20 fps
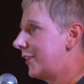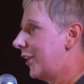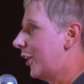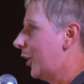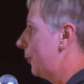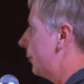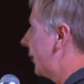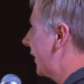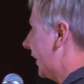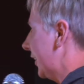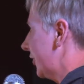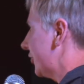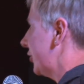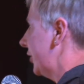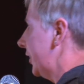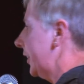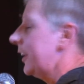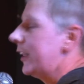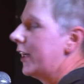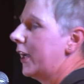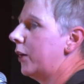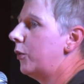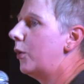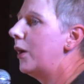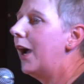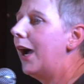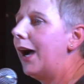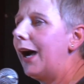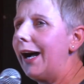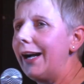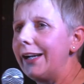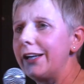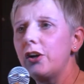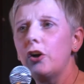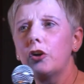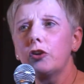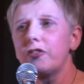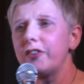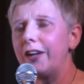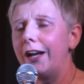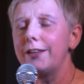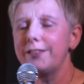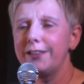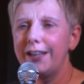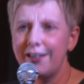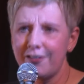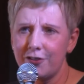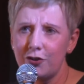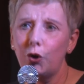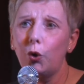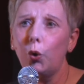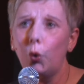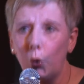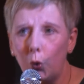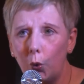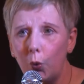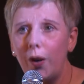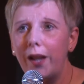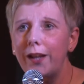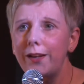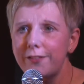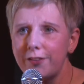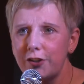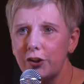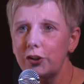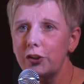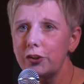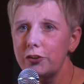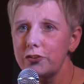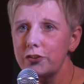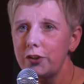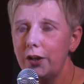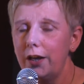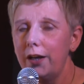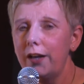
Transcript: a lot, but actually, you know, eye contact isn't always good.